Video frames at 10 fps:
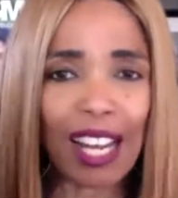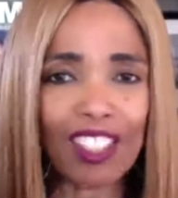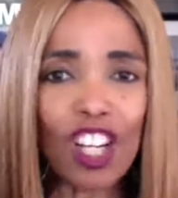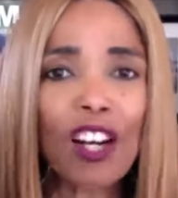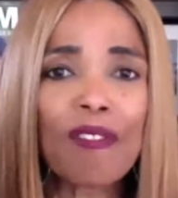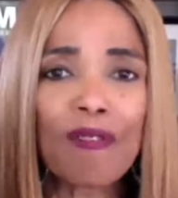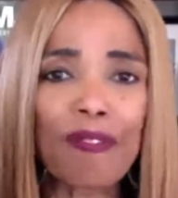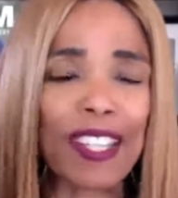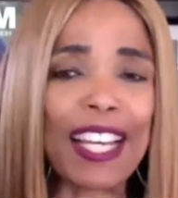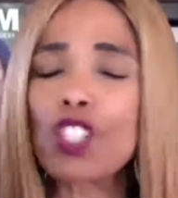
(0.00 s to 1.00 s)
I love
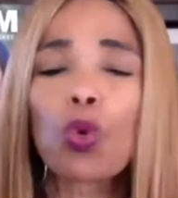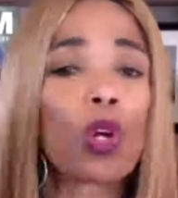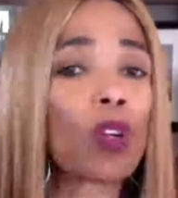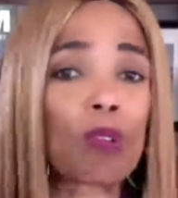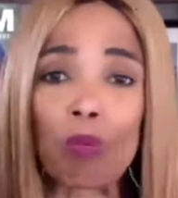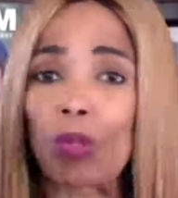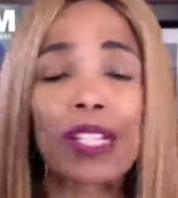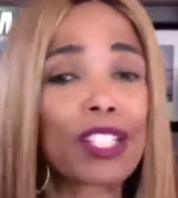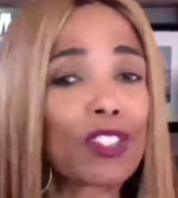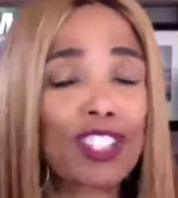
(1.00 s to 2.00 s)
guests who are
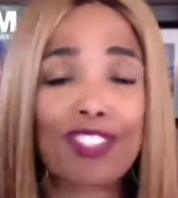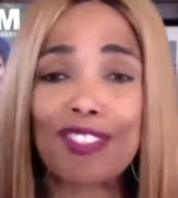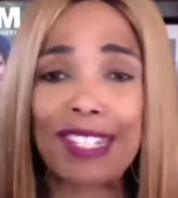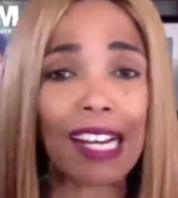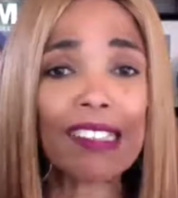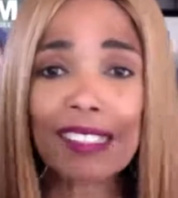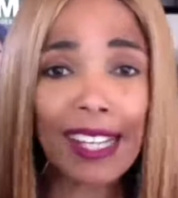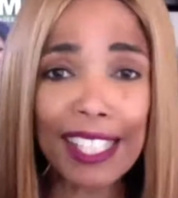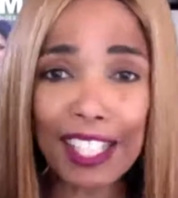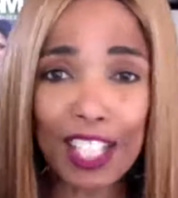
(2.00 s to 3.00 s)
willing to just tell it
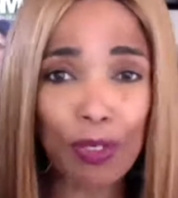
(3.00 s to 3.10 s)
like it is.